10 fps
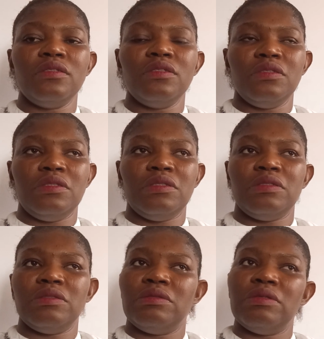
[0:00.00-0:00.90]

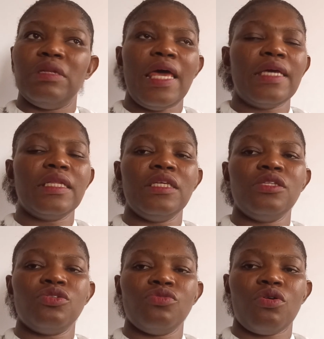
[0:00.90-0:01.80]
is likely
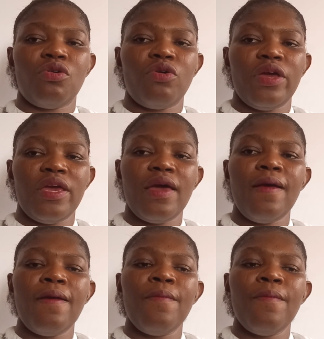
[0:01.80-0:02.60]
to occur here.